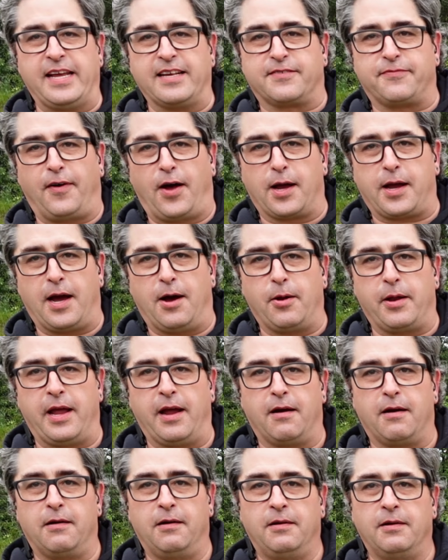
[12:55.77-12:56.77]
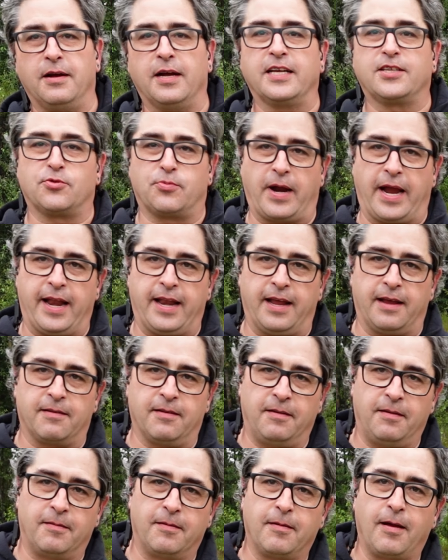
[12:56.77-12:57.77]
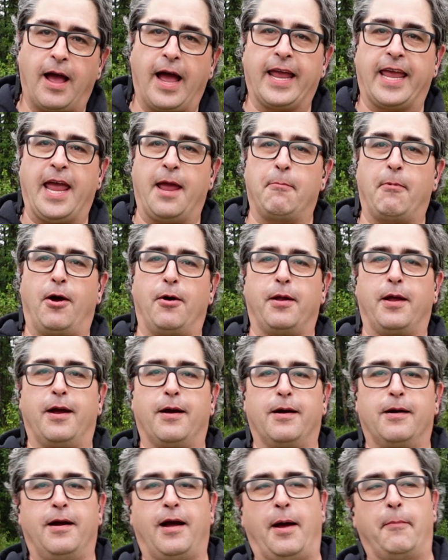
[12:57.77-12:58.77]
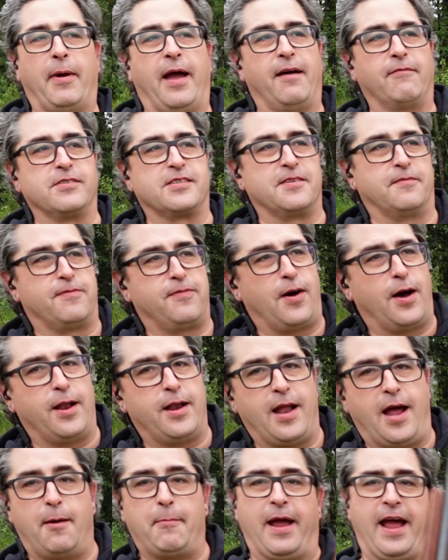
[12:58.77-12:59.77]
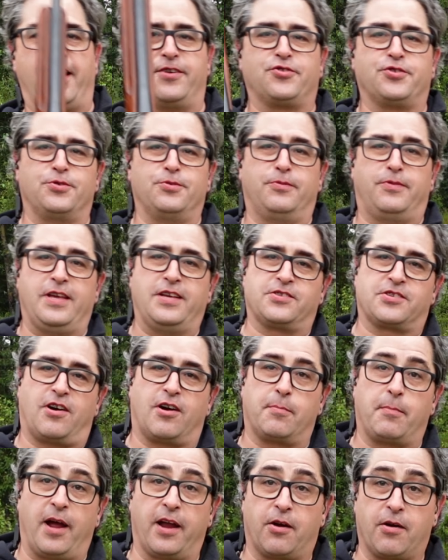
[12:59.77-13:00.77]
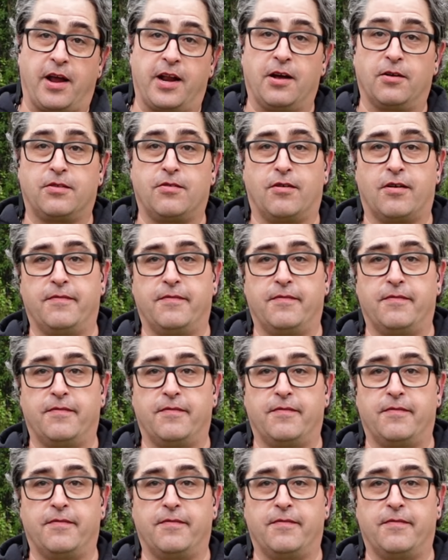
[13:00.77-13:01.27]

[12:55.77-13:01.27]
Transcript: as fuck out here. It's raining. I came out here. I'm having some fun. I'm Andrew. These are my great outdoor